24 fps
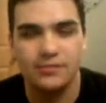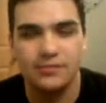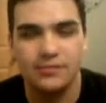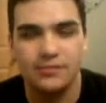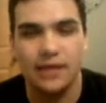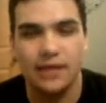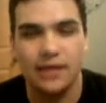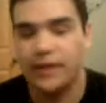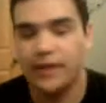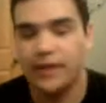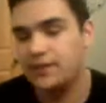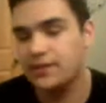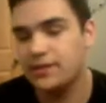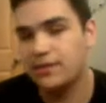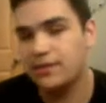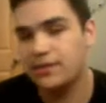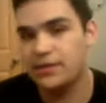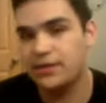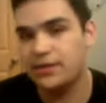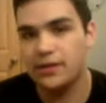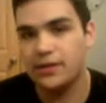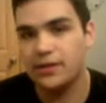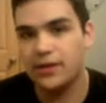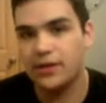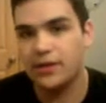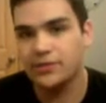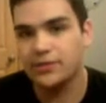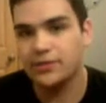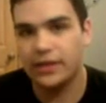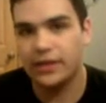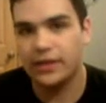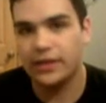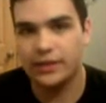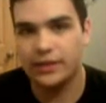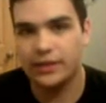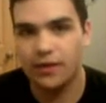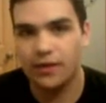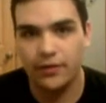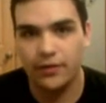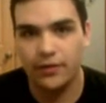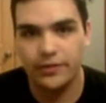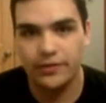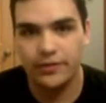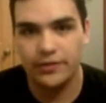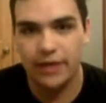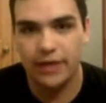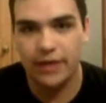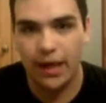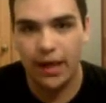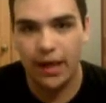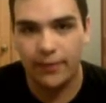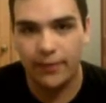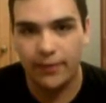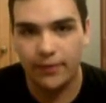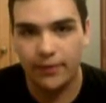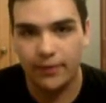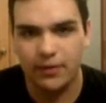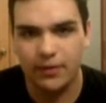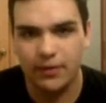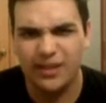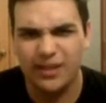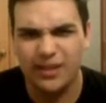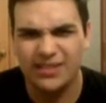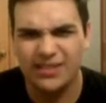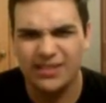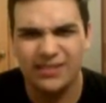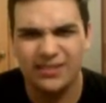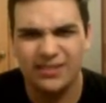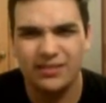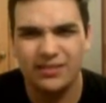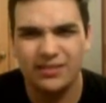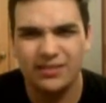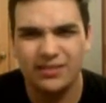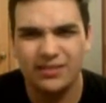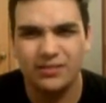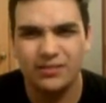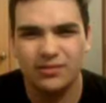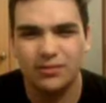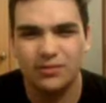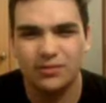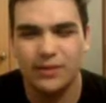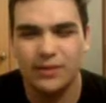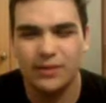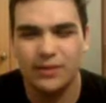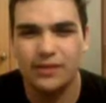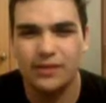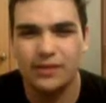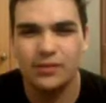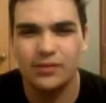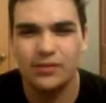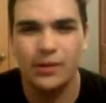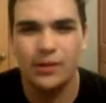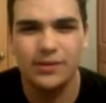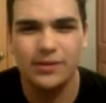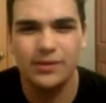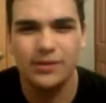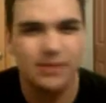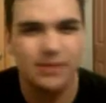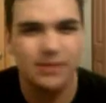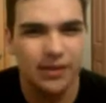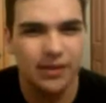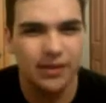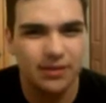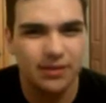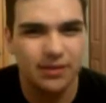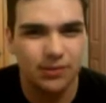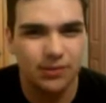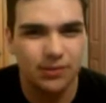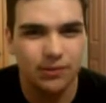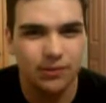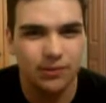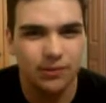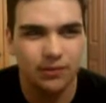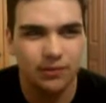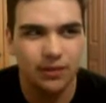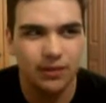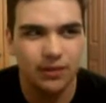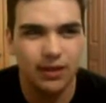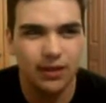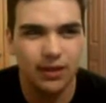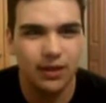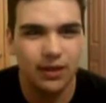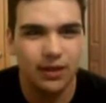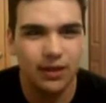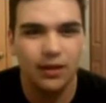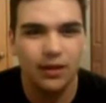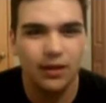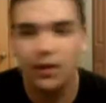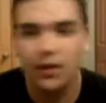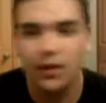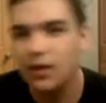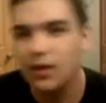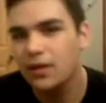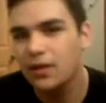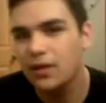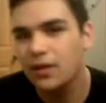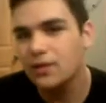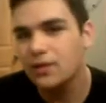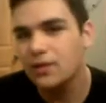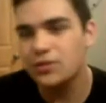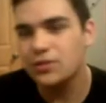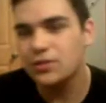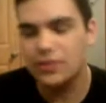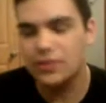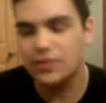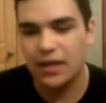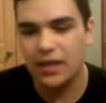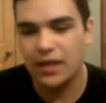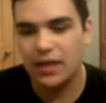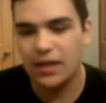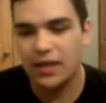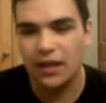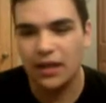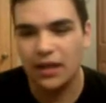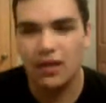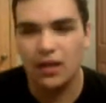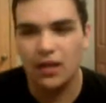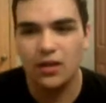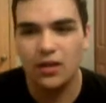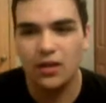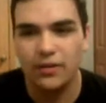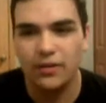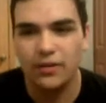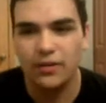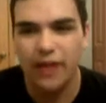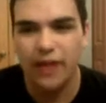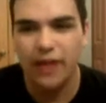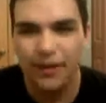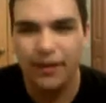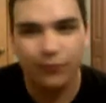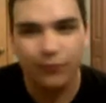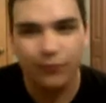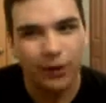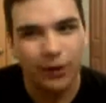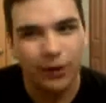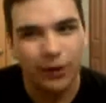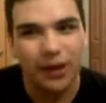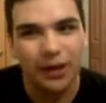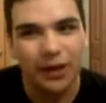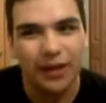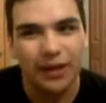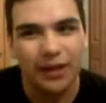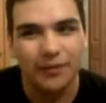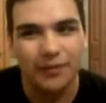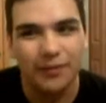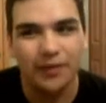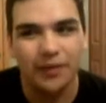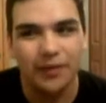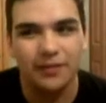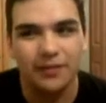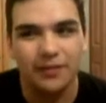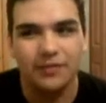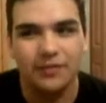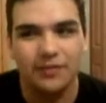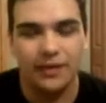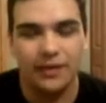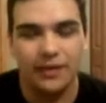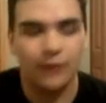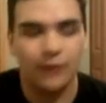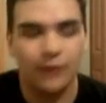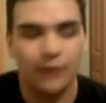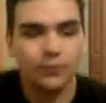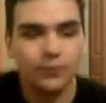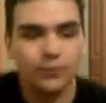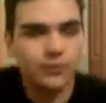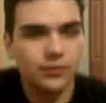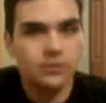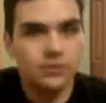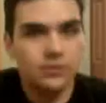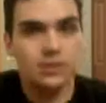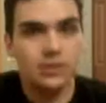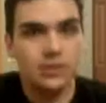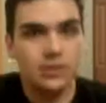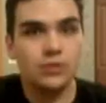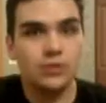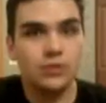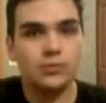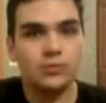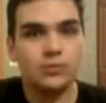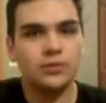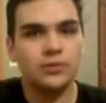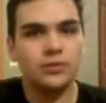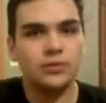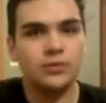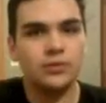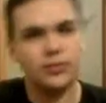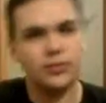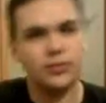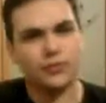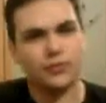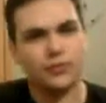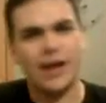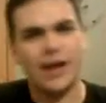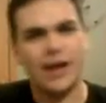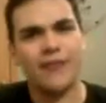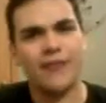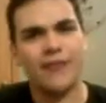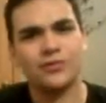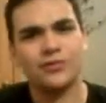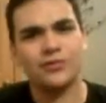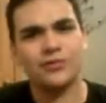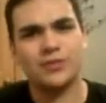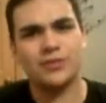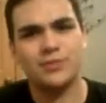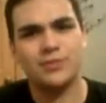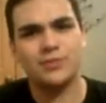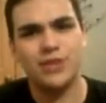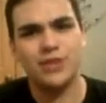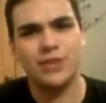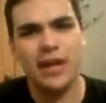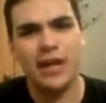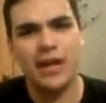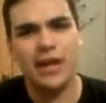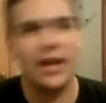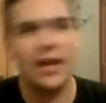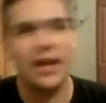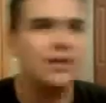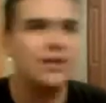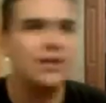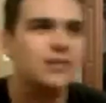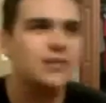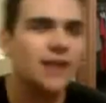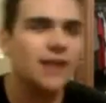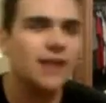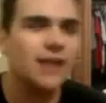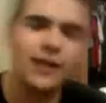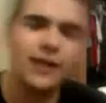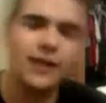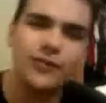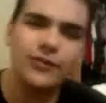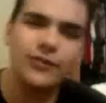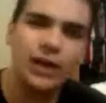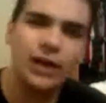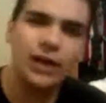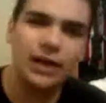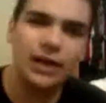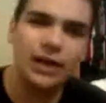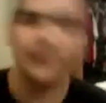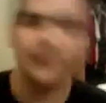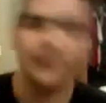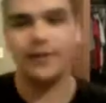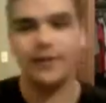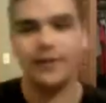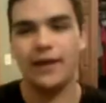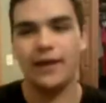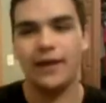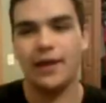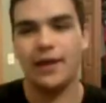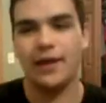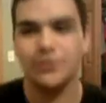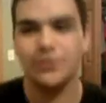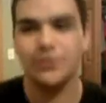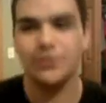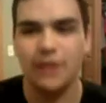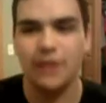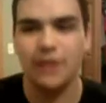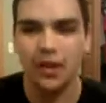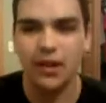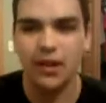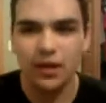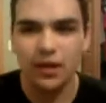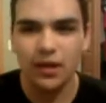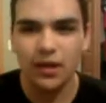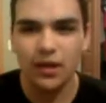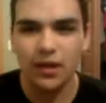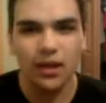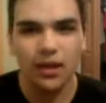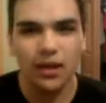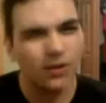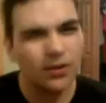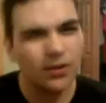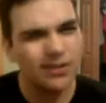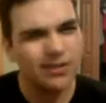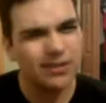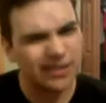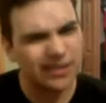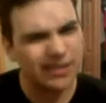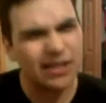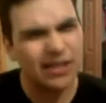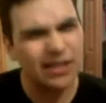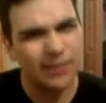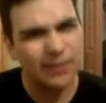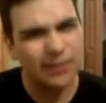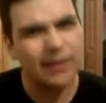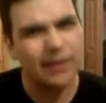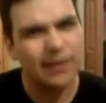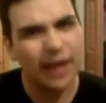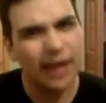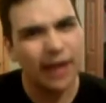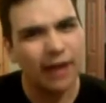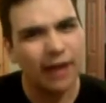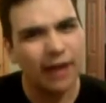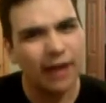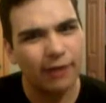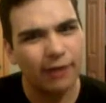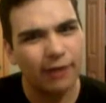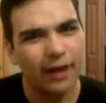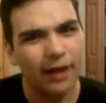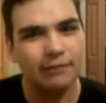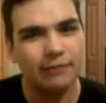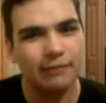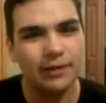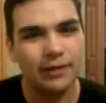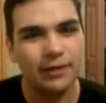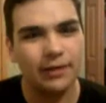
I just didn't understand it at all at the time, and I still don't know why you'd say this to a kid. She's like, hey, Frankie. I'm like, we were just, like, doing a little craft or some shit, and she's like, hey, Frankie. I'm like, yeah. She's like, you know it's a sin to be gay, right?